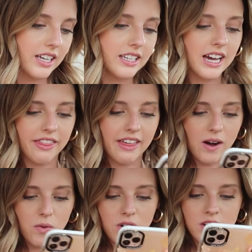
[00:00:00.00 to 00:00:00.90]
Yeah,
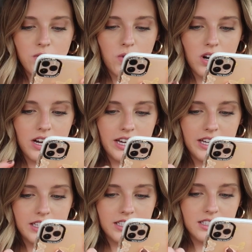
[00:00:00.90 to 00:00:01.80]
that one
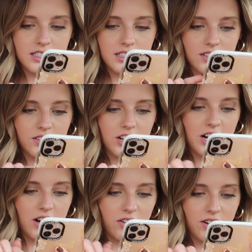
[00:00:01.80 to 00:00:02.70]
was, oh
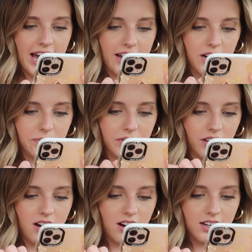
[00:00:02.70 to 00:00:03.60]
no, I'll add up the
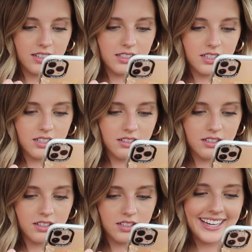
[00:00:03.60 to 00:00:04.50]
cost.
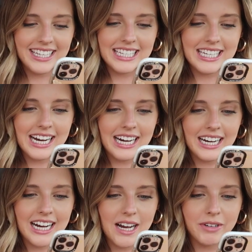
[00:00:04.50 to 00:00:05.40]

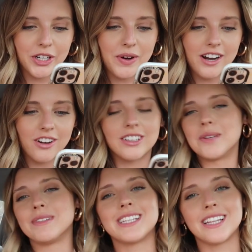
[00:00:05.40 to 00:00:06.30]
Yeah, I'm gonna go out on a
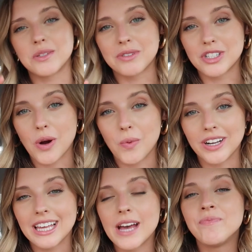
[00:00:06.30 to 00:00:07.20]
limb and say this one's not
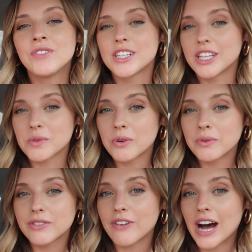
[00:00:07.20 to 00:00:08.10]
worth it. This one
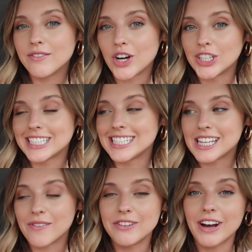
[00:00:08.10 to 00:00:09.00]
was
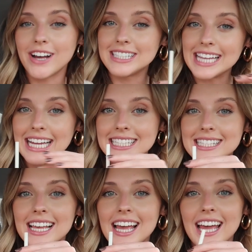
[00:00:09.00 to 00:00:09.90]

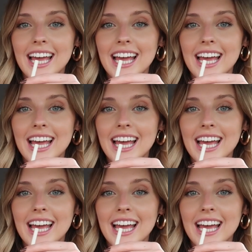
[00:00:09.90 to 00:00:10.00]
$5.75.